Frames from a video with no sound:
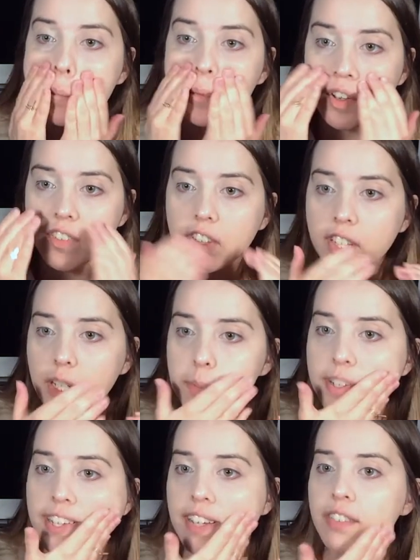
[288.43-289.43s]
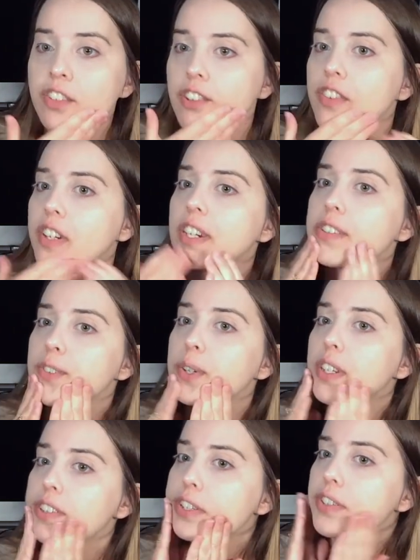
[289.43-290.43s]
So I have a little bit left over, so
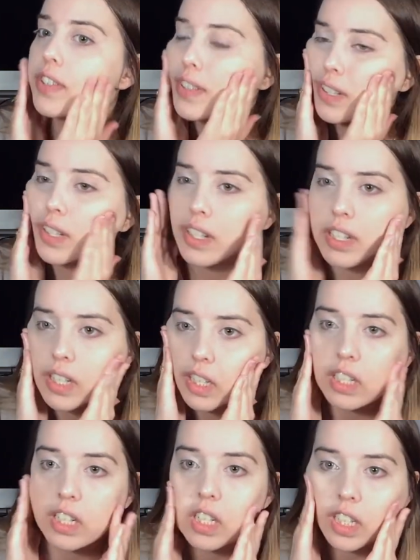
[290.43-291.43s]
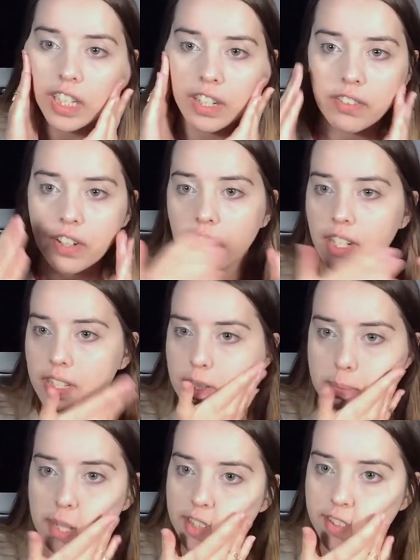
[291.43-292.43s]
I'll just cover any
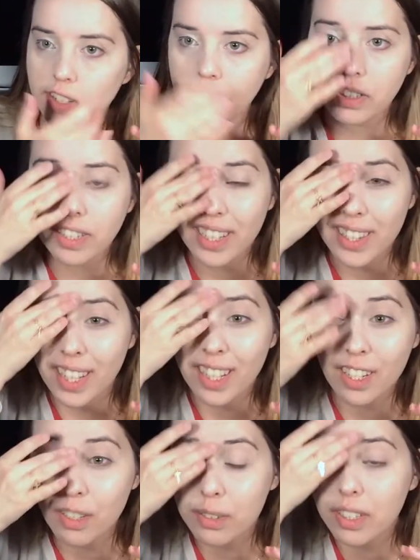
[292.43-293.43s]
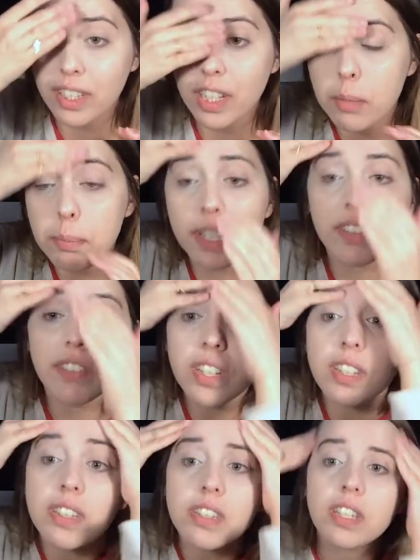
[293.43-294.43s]
spots that look like they could use a little bit of
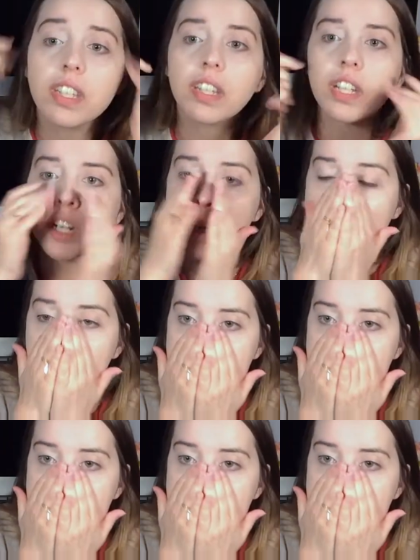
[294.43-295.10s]
concealer.